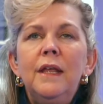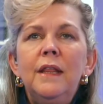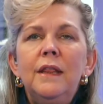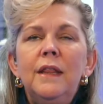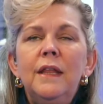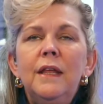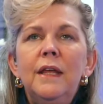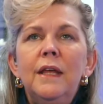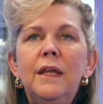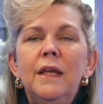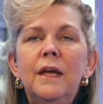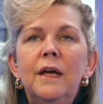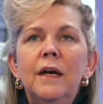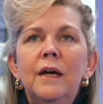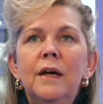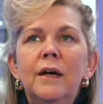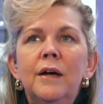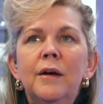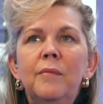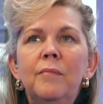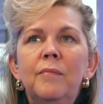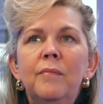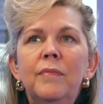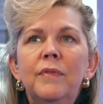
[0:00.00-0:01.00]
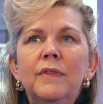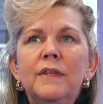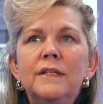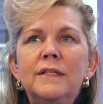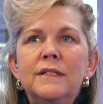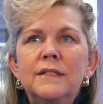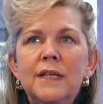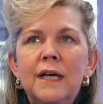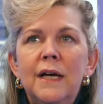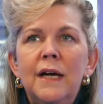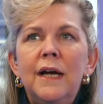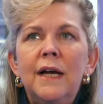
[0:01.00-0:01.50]
the
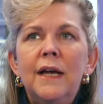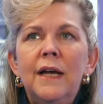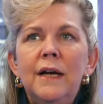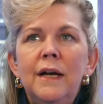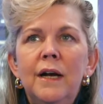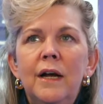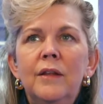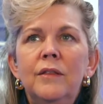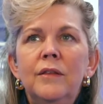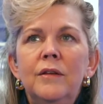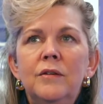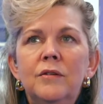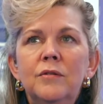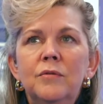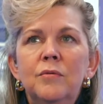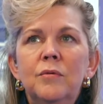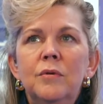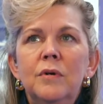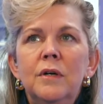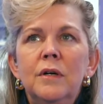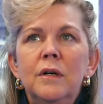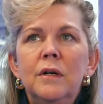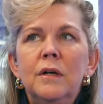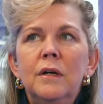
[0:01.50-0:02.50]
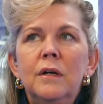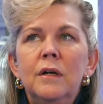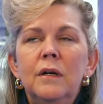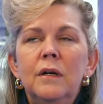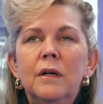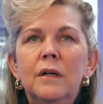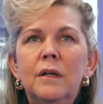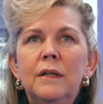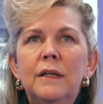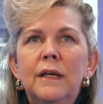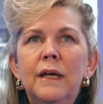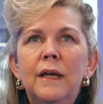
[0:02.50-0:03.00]
sign on the door
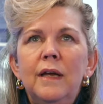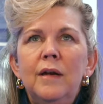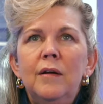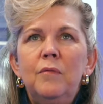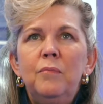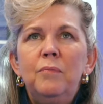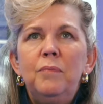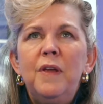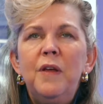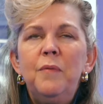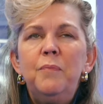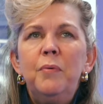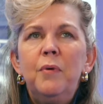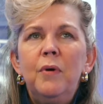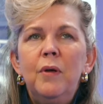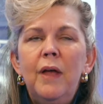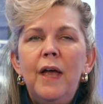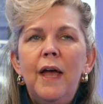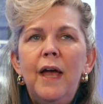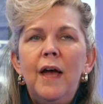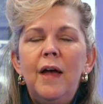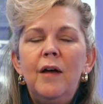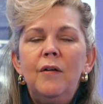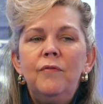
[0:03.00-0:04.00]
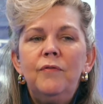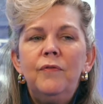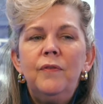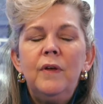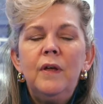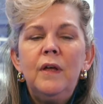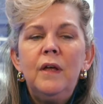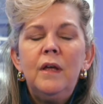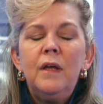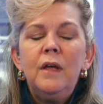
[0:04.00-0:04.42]
that people have